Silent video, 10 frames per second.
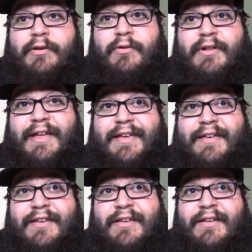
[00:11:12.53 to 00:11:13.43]
You know,
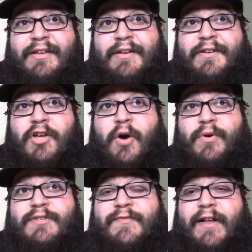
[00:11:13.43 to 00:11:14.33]
like you
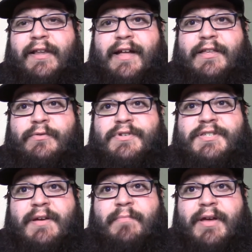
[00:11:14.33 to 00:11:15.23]
always felt like there was
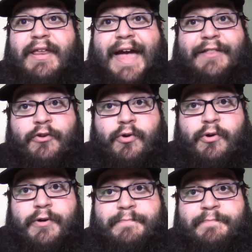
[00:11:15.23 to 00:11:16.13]
somebody at the
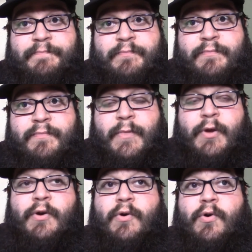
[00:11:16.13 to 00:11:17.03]
door,
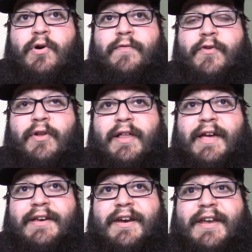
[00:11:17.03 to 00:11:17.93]
or if you're
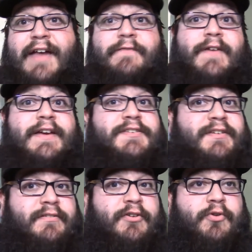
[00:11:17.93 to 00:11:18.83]
like not
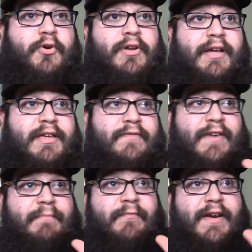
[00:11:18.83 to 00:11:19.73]
facing the door, like if
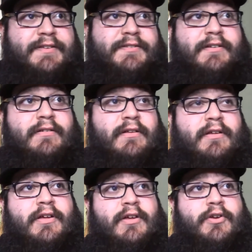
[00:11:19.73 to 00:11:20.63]
I'm facing
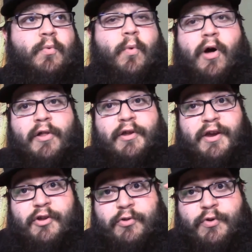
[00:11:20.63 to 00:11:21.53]
the wall
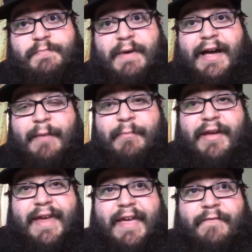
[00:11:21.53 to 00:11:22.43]
and the door's behind
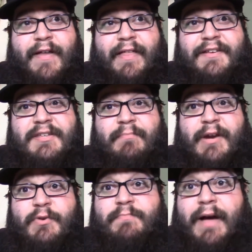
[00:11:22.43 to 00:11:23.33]
me, it felt like
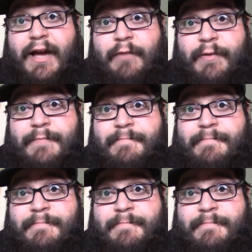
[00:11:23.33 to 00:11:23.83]
somebody was behind me.